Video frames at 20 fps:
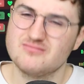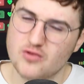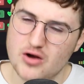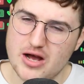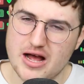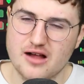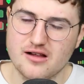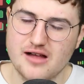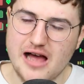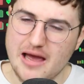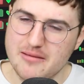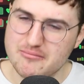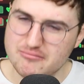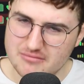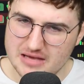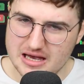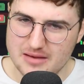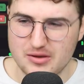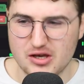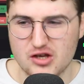Well, I
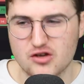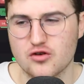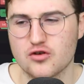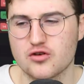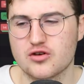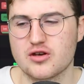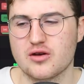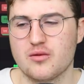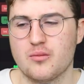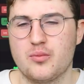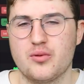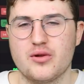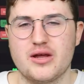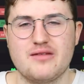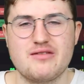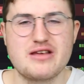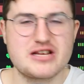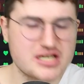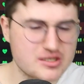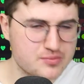maybe could
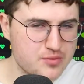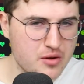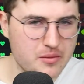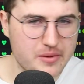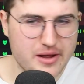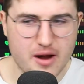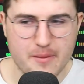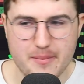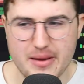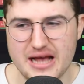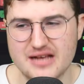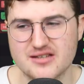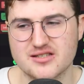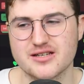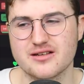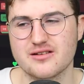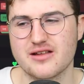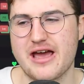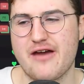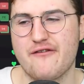complain. This is probably our best
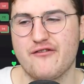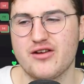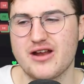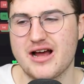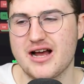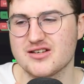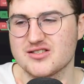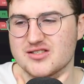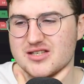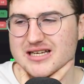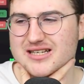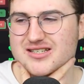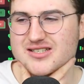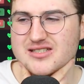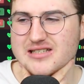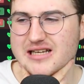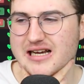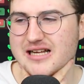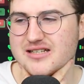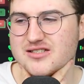11 as things
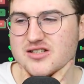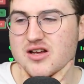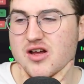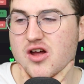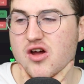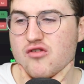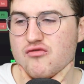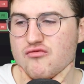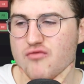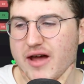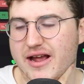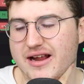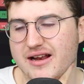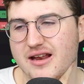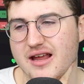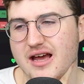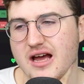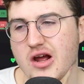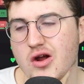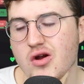stand right
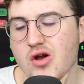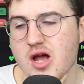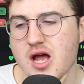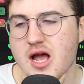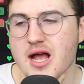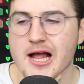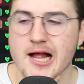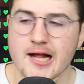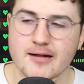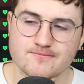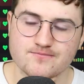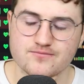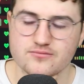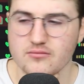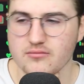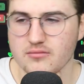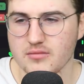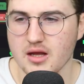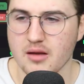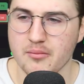now.
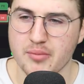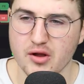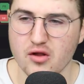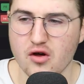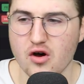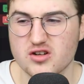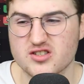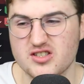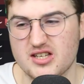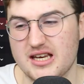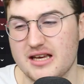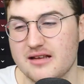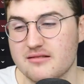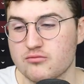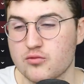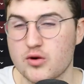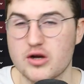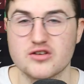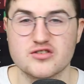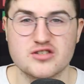Belotti
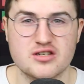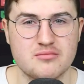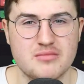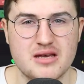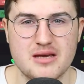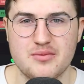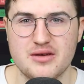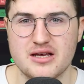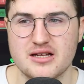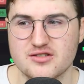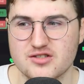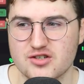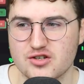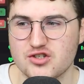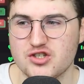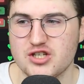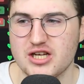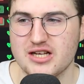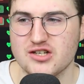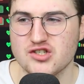and Wilson may be
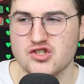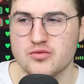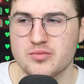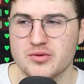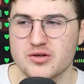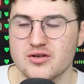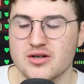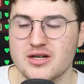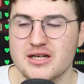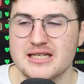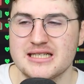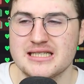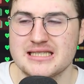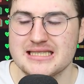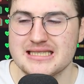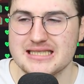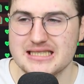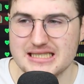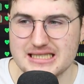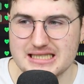interchangeable.
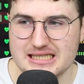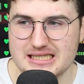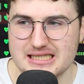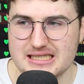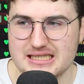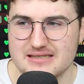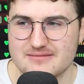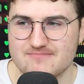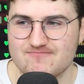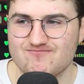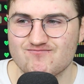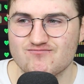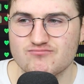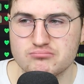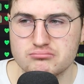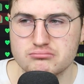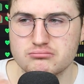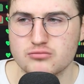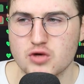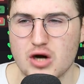
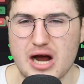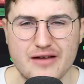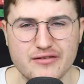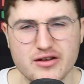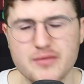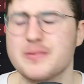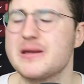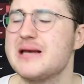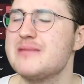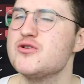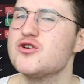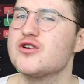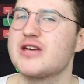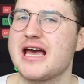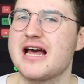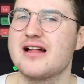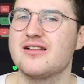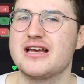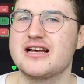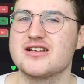We're having to play
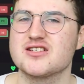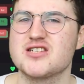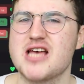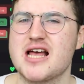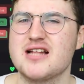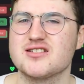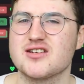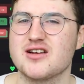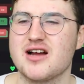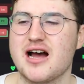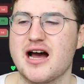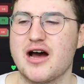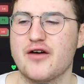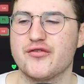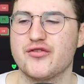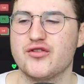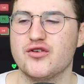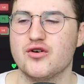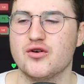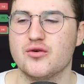Mukelli at centre
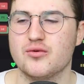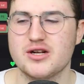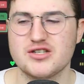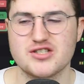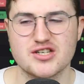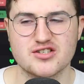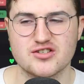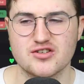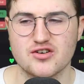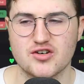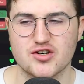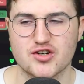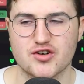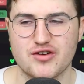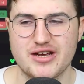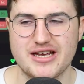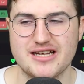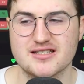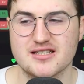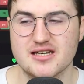half though, which is not
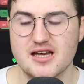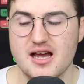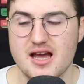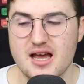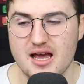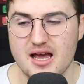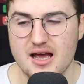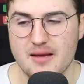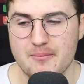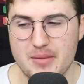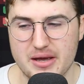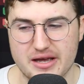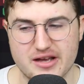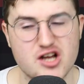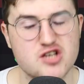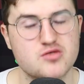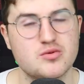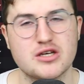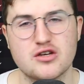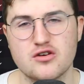great,
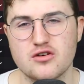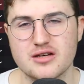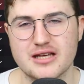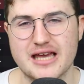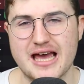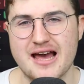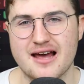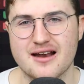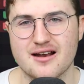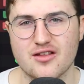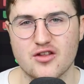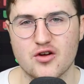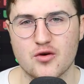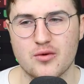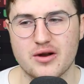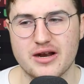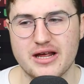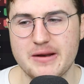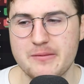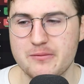because we couldn't get another
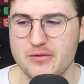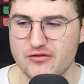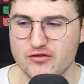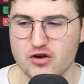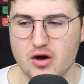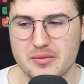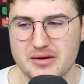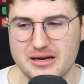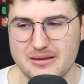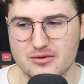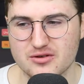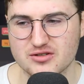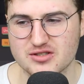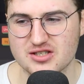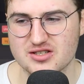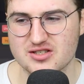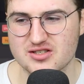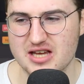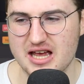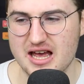one in. We've not been able to
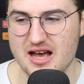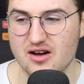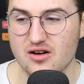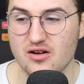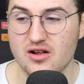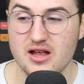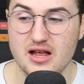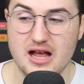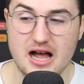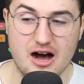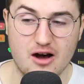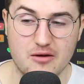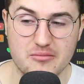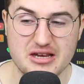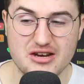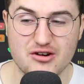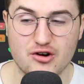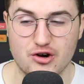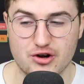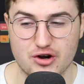sell
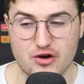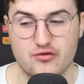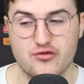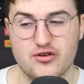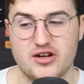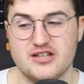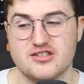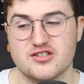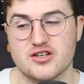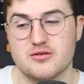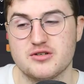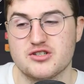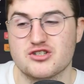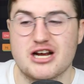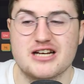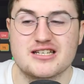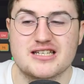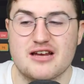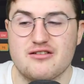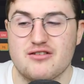Almiron or Fraser. We
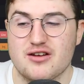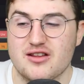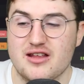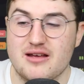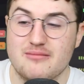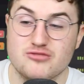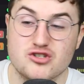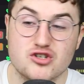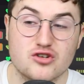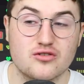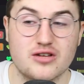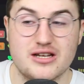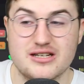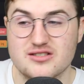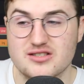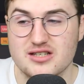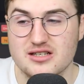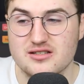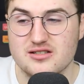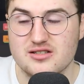tried to get rid of them, Joe
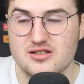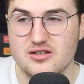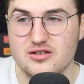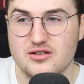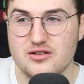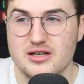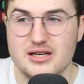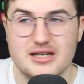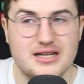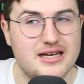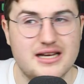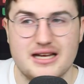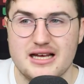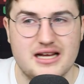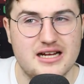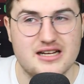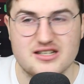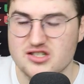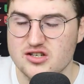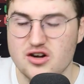Linton too.
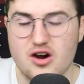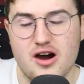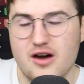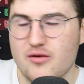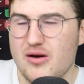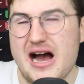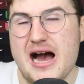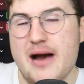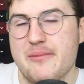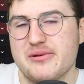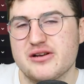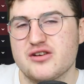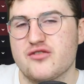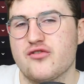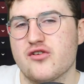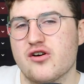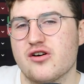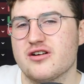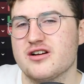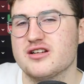It's not happened
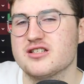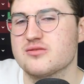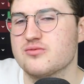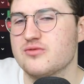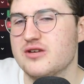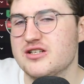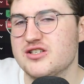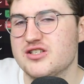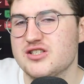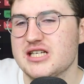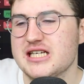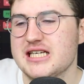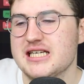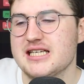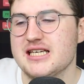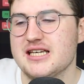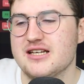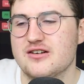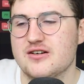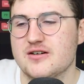for us, which,
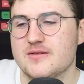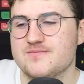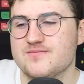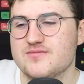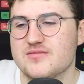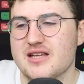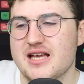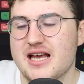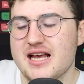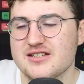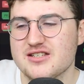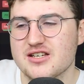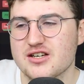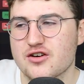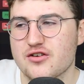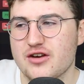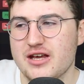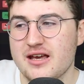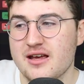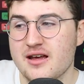you know, isn't
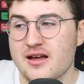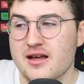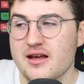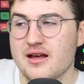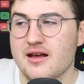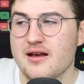great.